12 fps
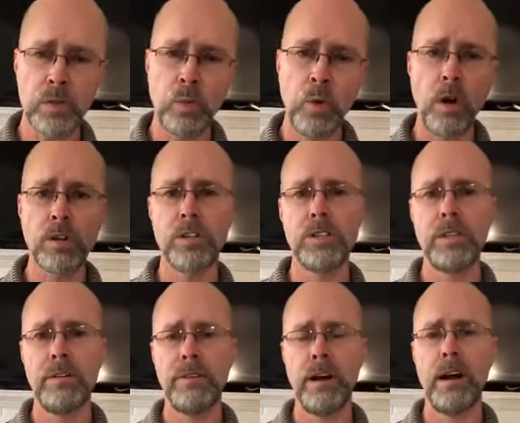you walled
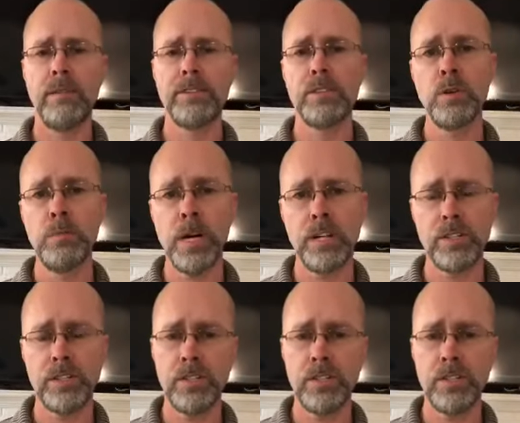yourself off so much.